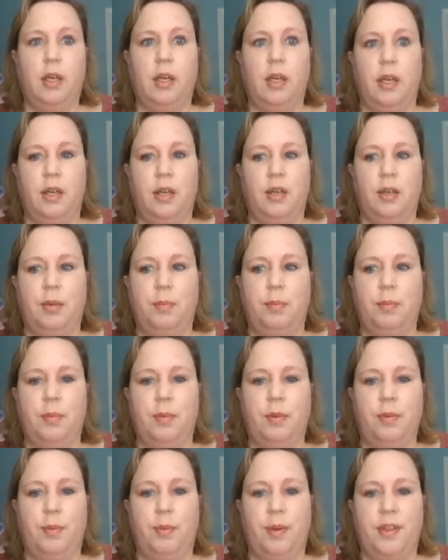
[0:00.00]

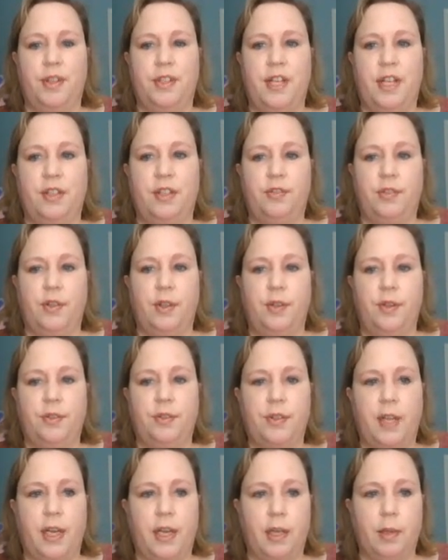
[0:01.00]
when the days feel the
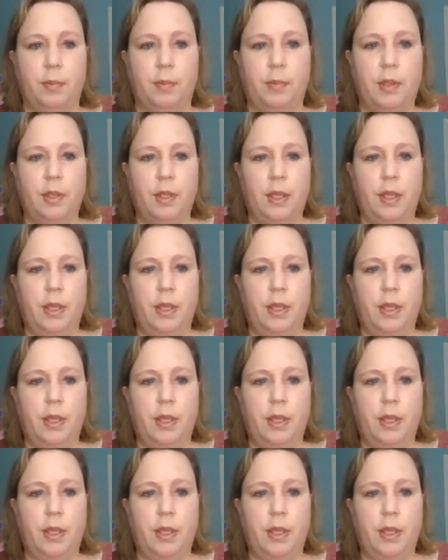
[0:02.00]
same.